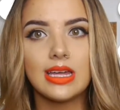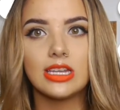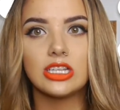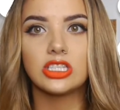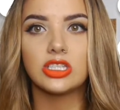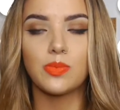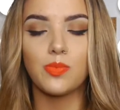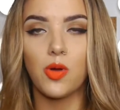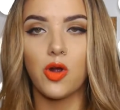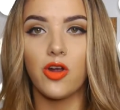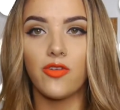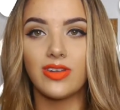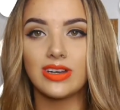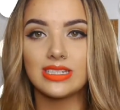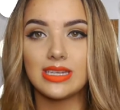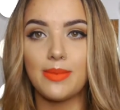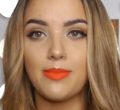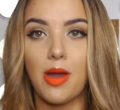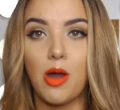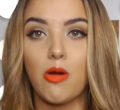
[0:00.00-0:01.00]
and it's the
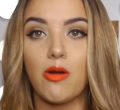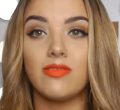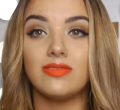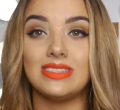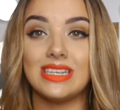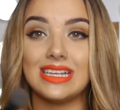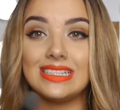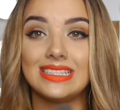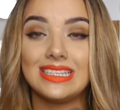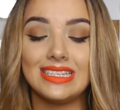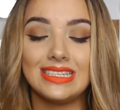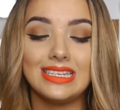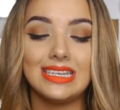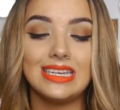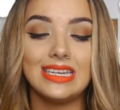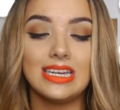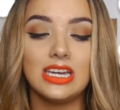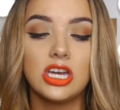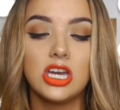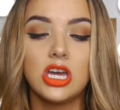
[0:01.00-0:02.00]
perfect amount of
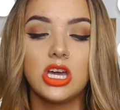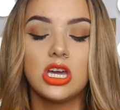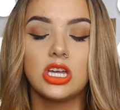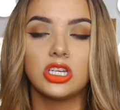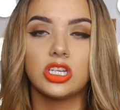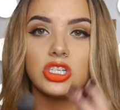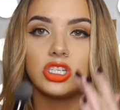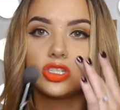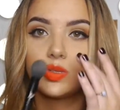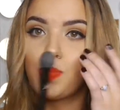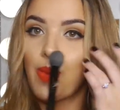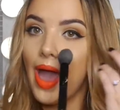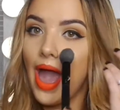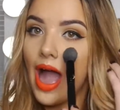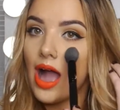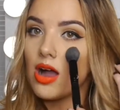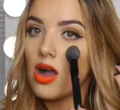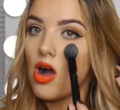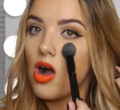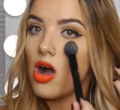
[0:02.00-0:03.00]
density to just
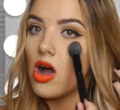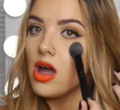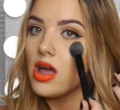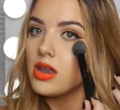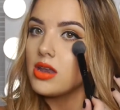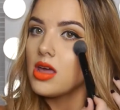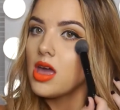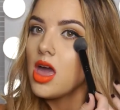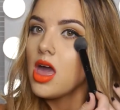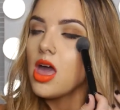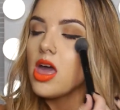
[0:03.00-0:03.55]
pack on